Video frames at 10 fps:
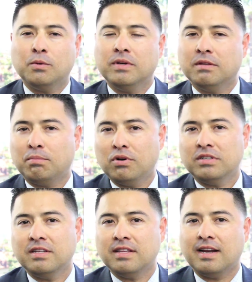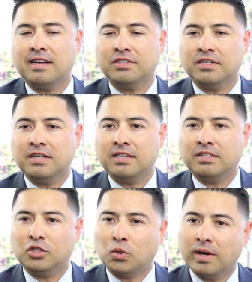with the person that actually
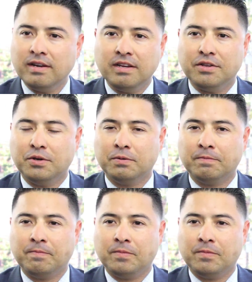is training you.